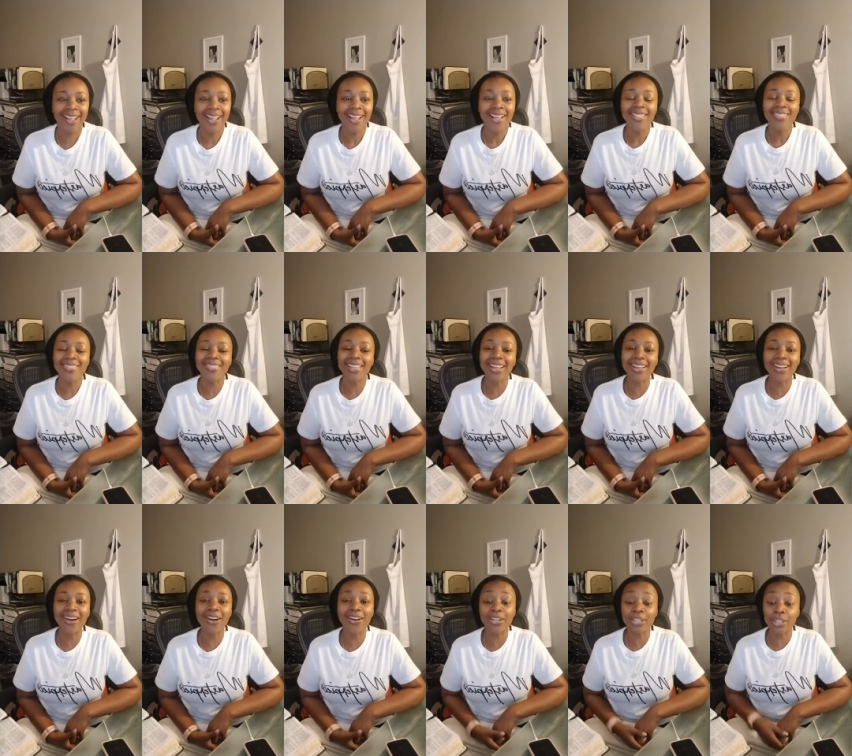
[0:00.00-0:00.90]
They
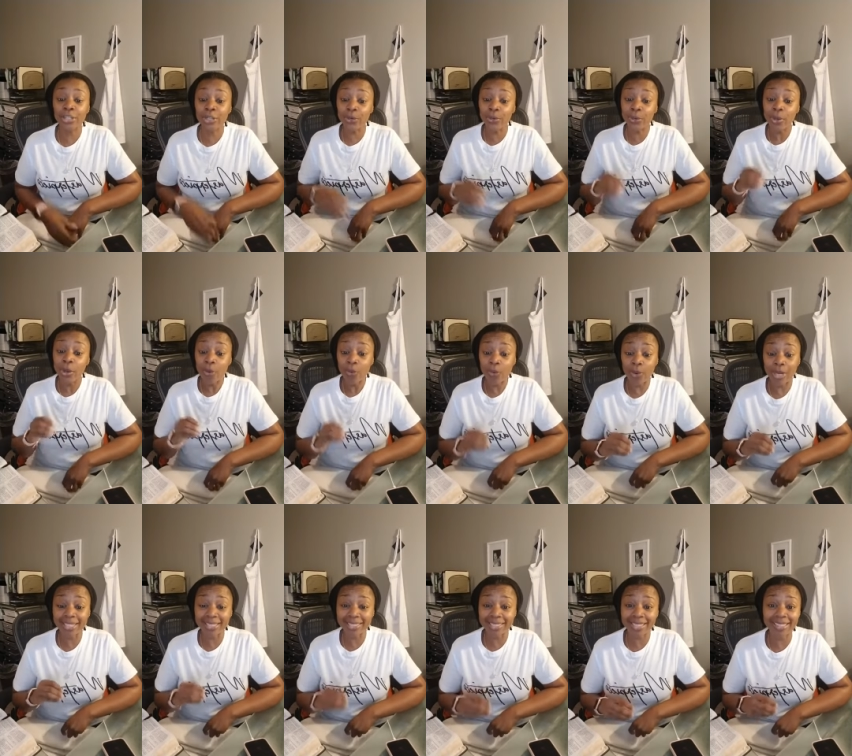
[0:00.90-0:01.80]
are new.
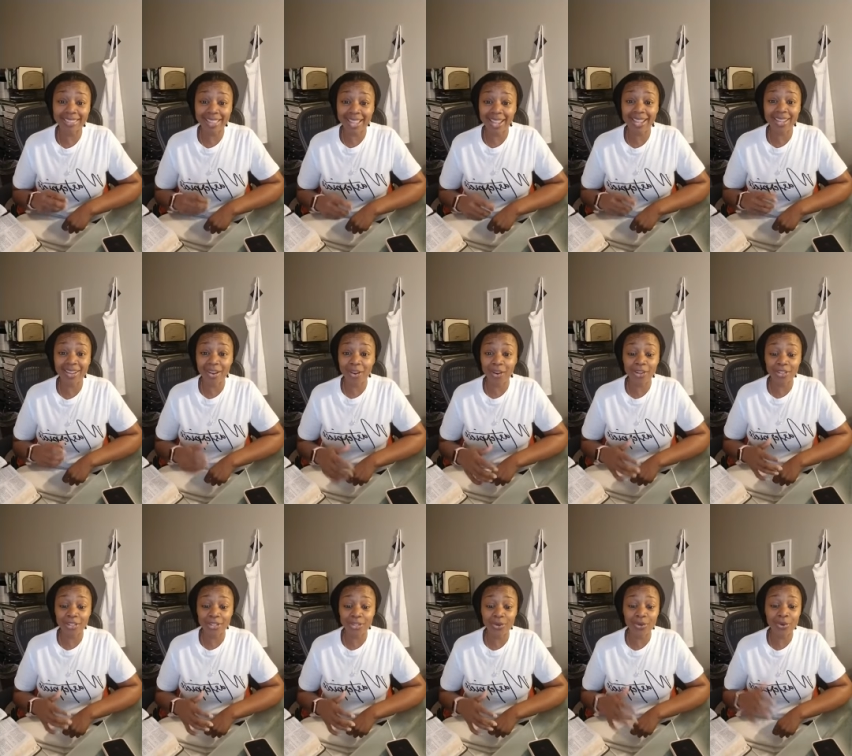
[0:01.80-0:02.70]
What is it? They are
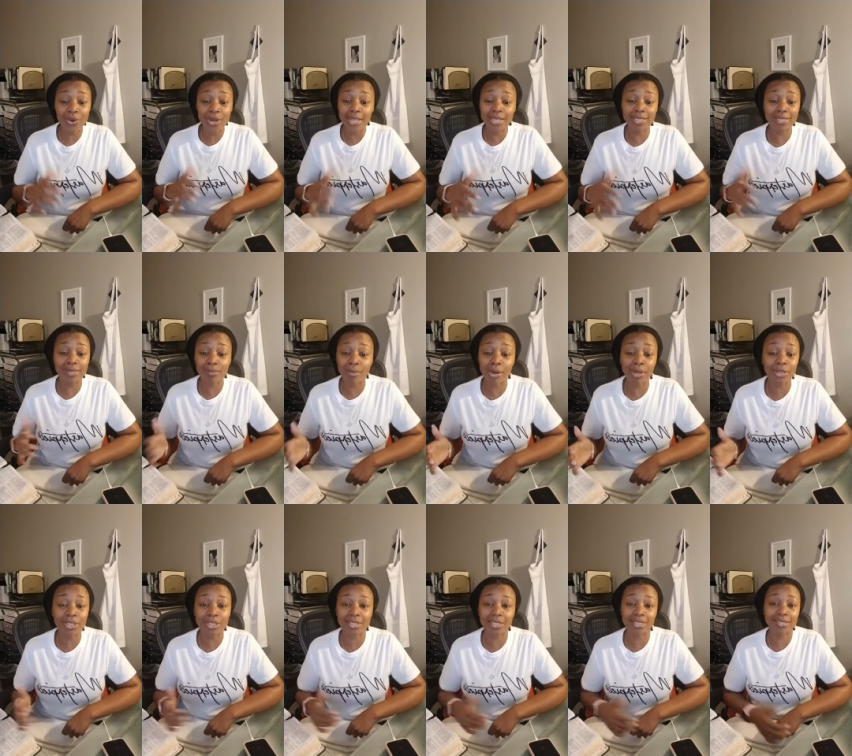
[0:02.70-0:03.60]
new. His
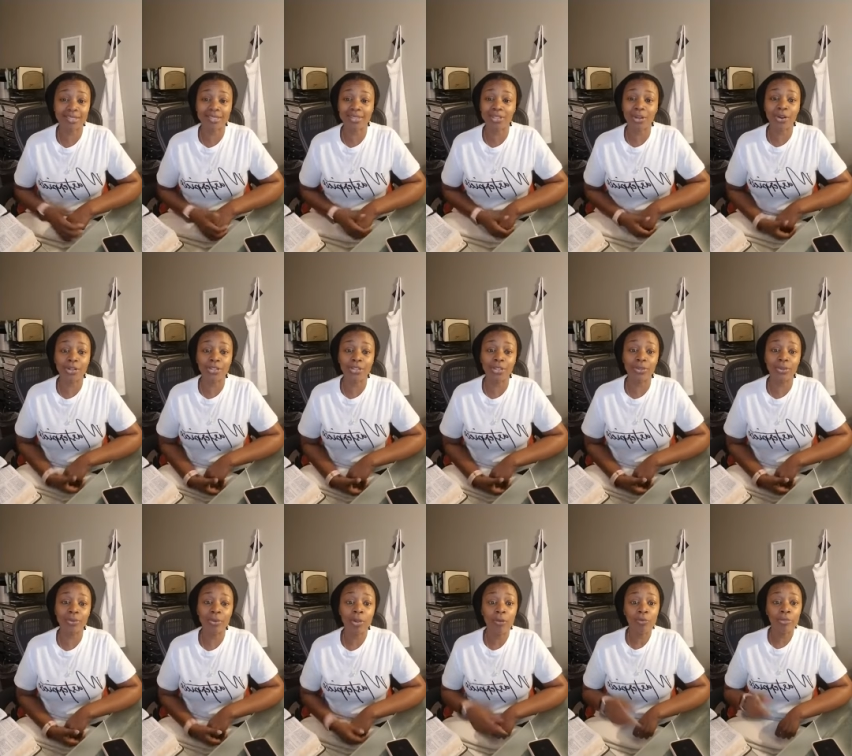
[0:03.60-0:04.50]
mercies are
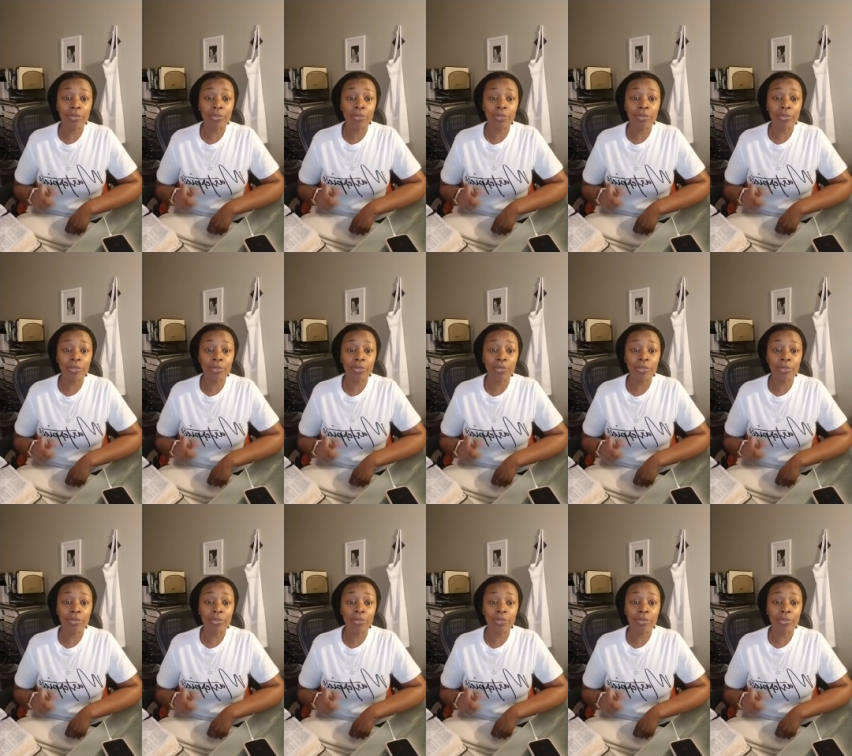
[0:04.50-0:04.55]
new.